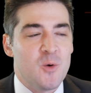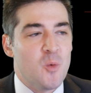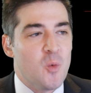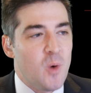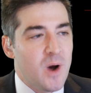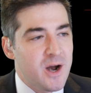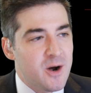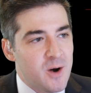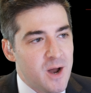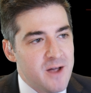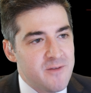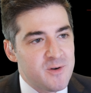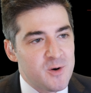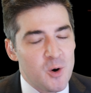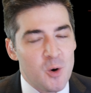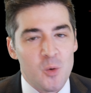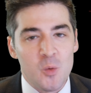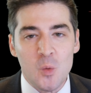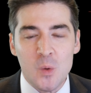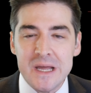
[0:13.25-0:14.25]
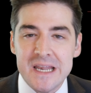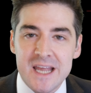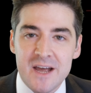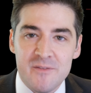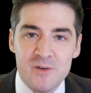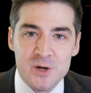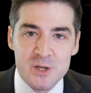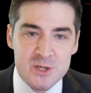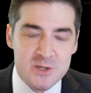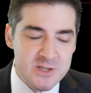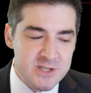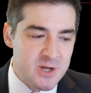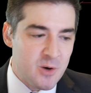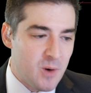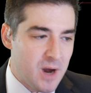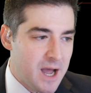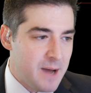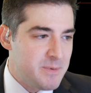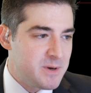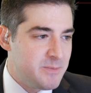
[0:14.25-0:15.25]
wherever or whenever you
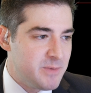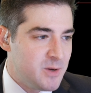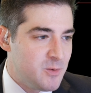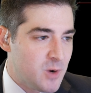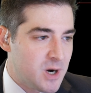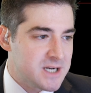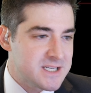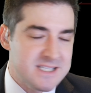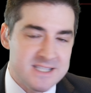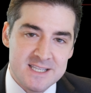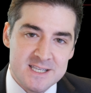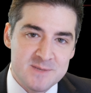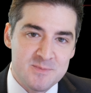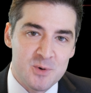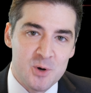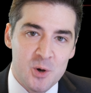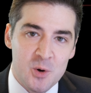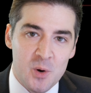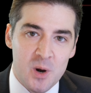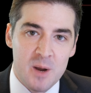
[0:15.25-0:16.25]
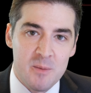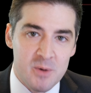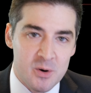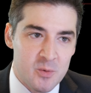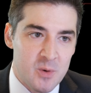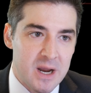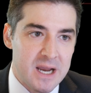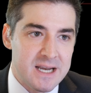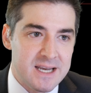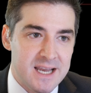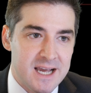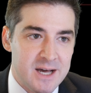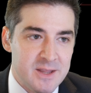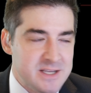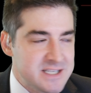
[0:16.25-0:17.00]
so happen to be watching this program right now.